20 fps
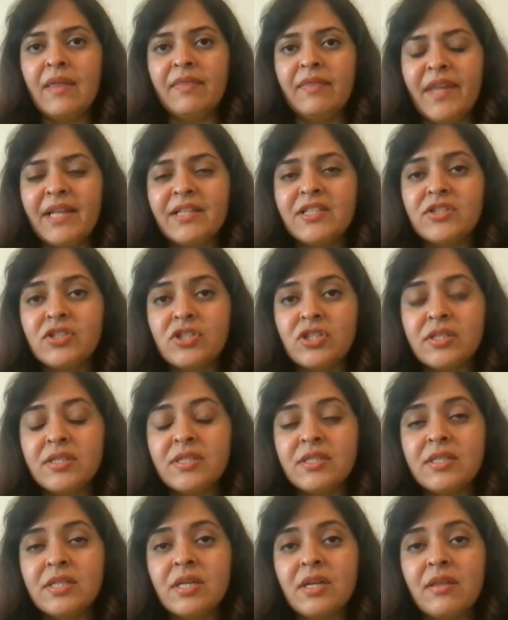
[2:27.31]
That's
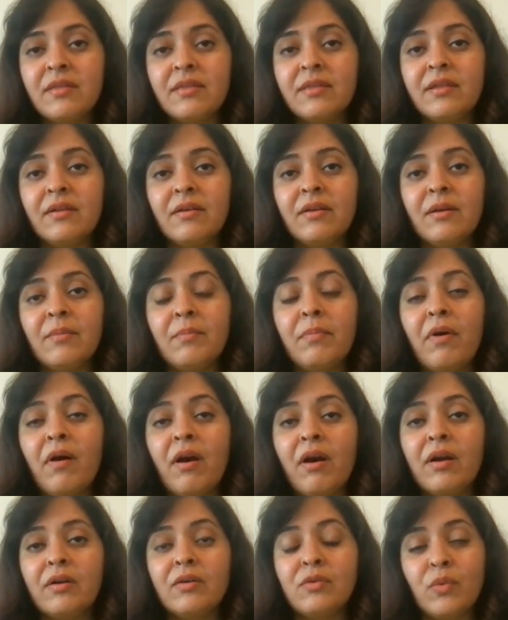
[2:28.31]
just the
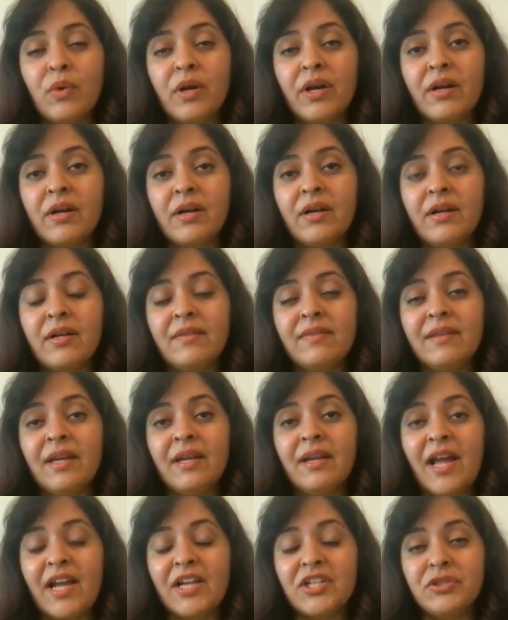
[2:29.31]
part where
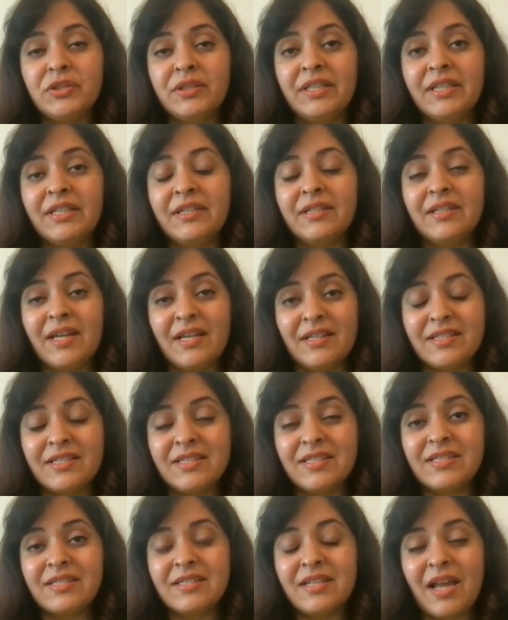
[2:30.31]
it actually
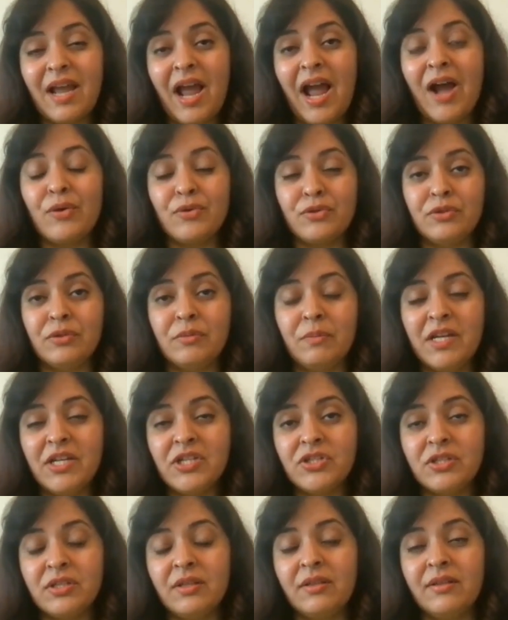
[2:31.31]
gets out to the
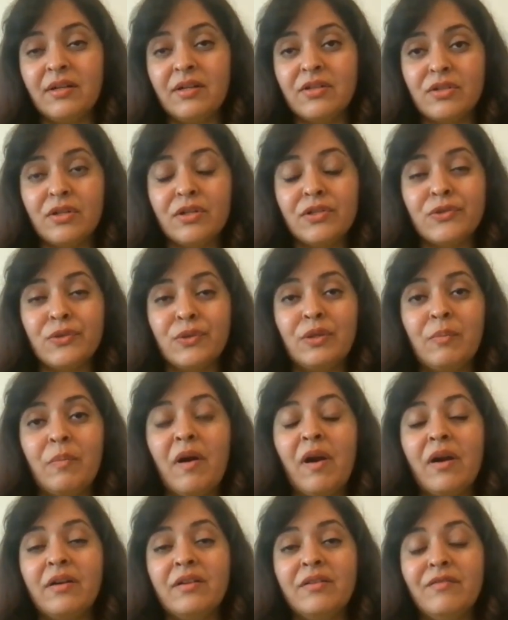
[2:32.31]
patient. There's also the
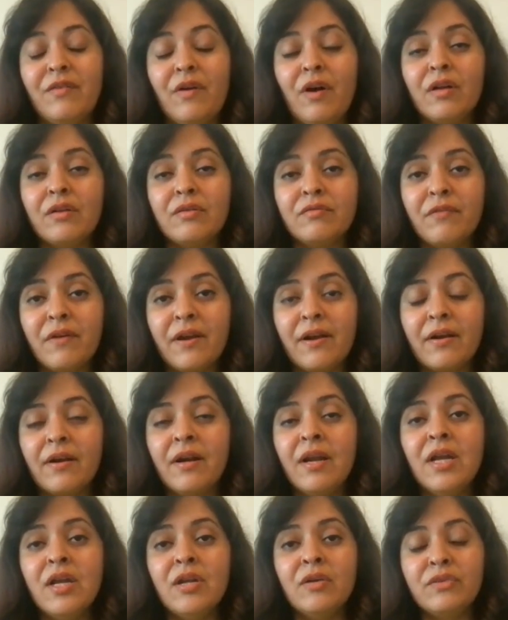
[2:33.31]
part involved
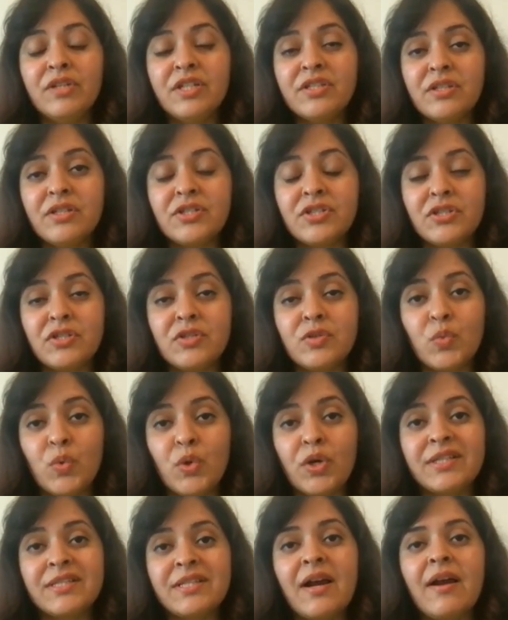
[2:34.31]
where researchers
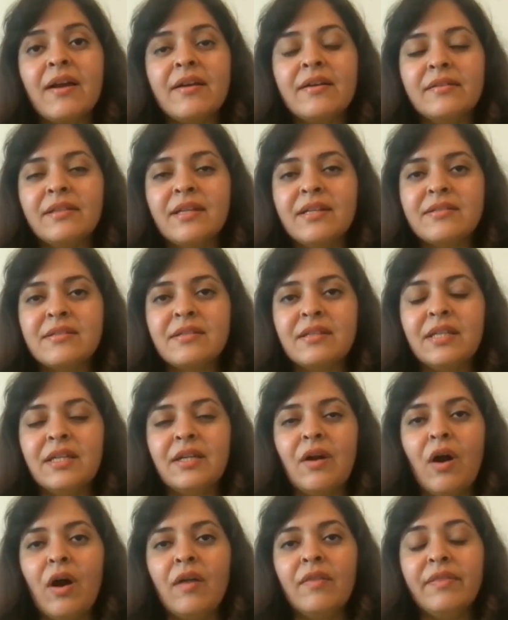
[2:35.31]
work
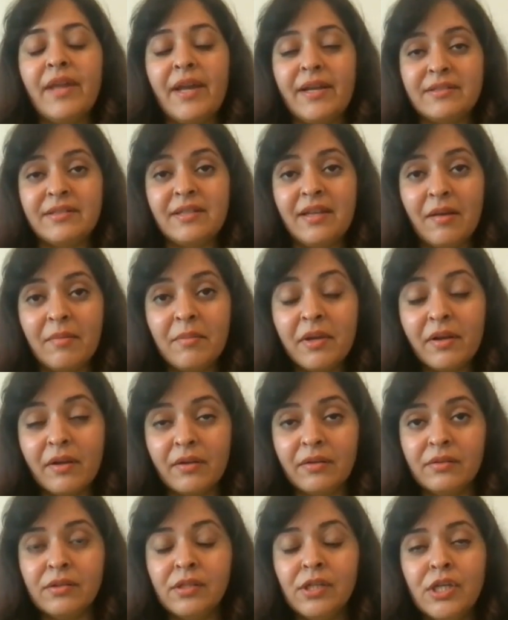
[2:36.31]
tirelessly on that
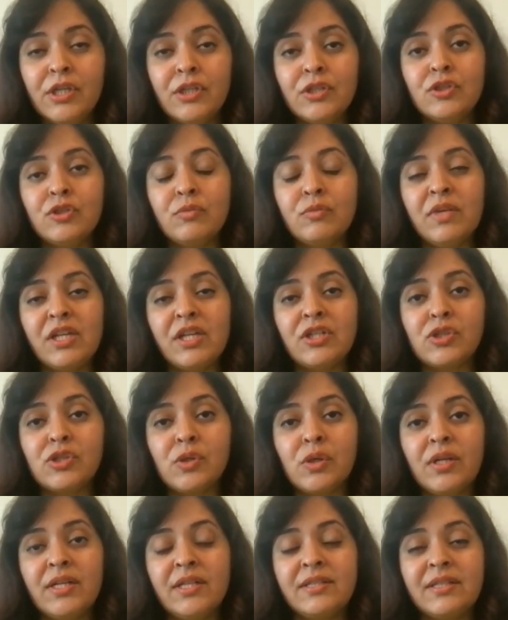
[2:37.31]
chemical to make
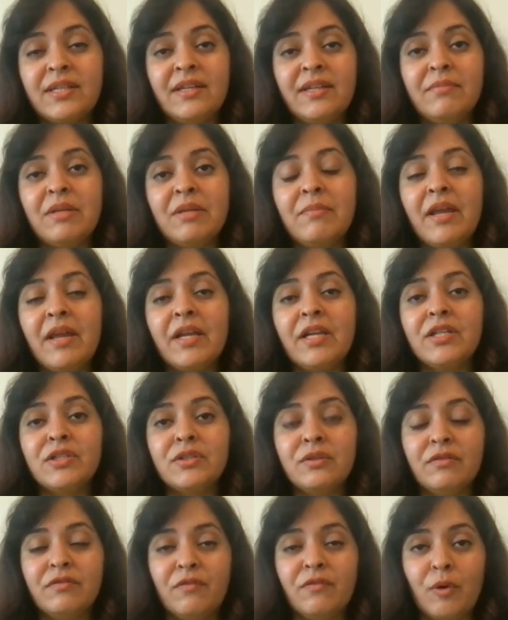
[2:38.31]
sure it can be made
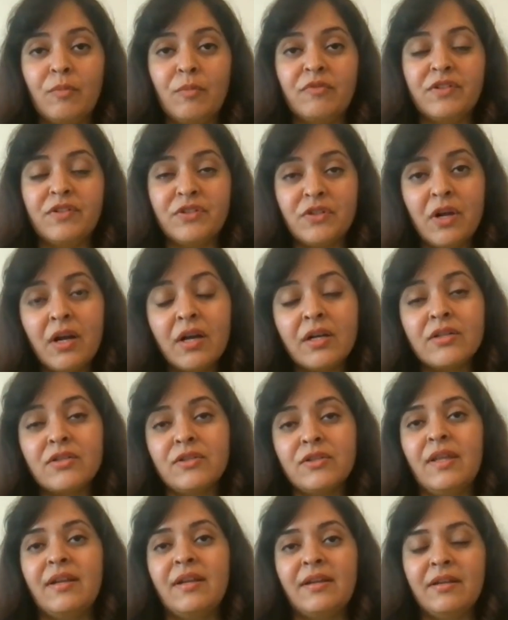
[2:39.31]
into the form of a drug
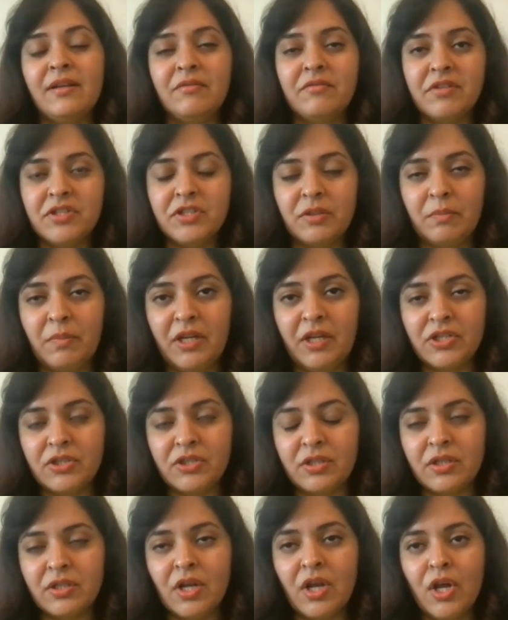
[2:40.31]
so that it can reach the
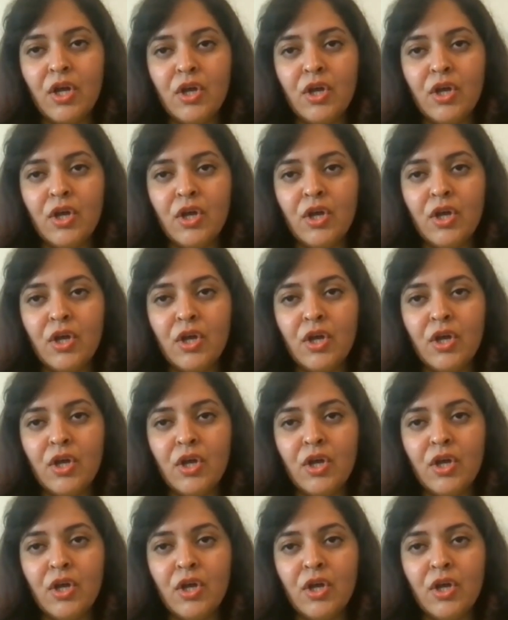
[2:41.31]
patient.